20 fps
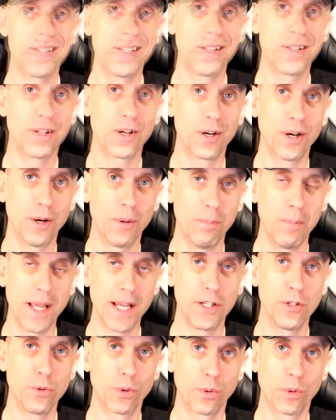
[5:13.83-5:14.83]
The
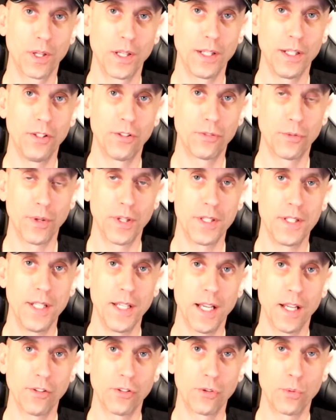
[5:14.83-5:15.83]
manual release for the
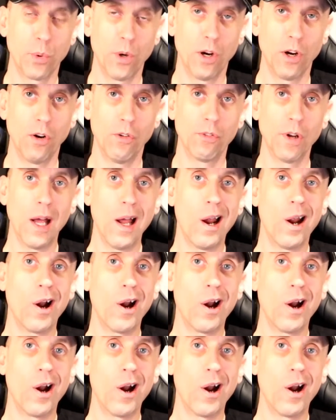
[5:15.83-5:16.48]
TS12